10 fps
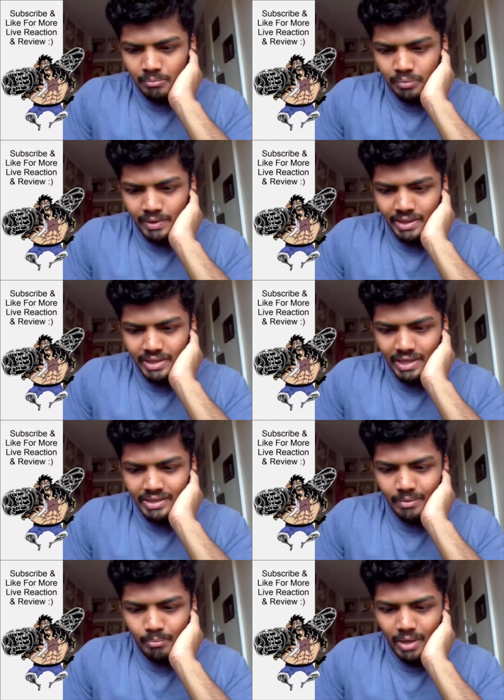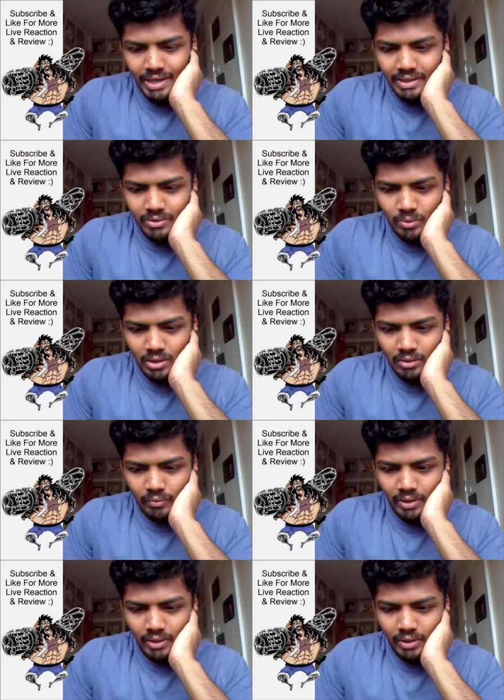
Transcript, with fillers: Please accept mine as well.